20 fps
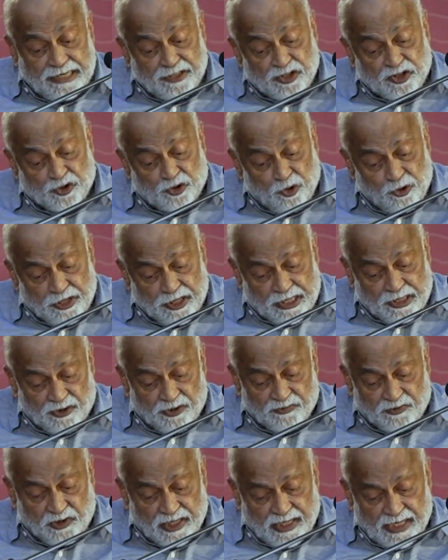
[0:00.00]
story
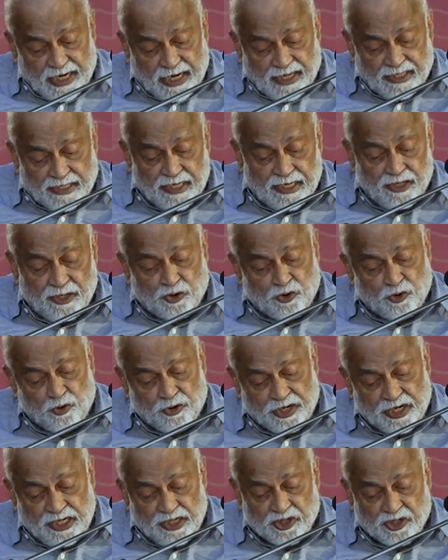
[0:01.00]
of collecting,
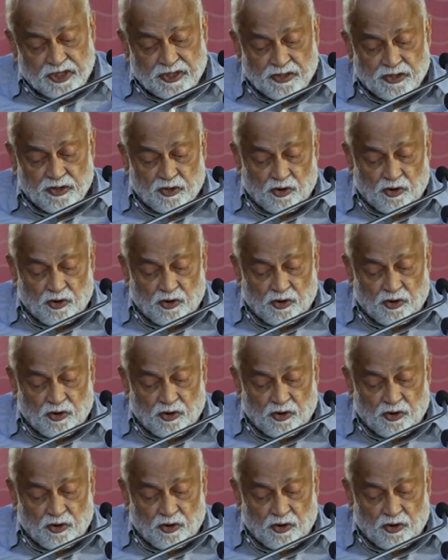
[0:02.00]
curation,